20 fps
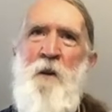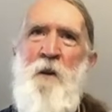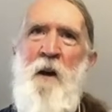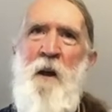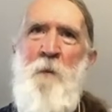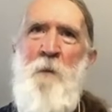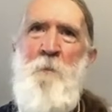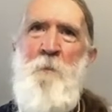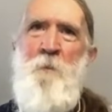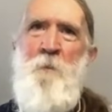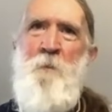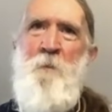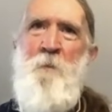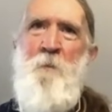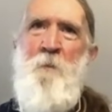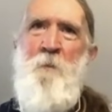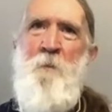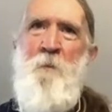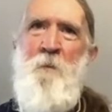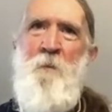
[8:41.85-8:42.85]
time
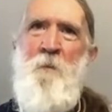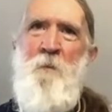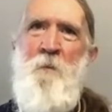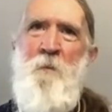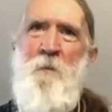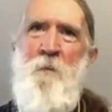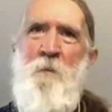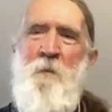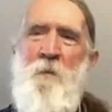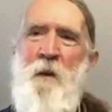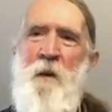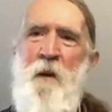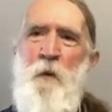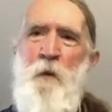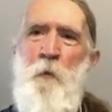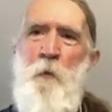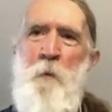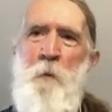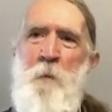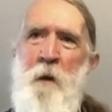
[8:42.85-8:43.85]

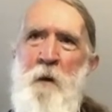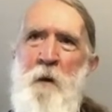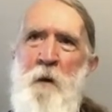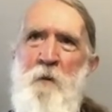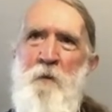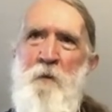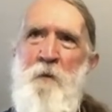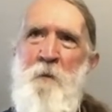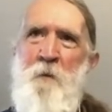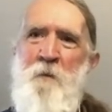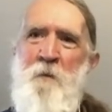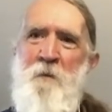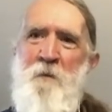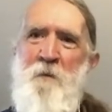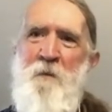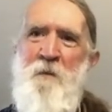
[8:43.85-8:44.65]
is woodpeckers.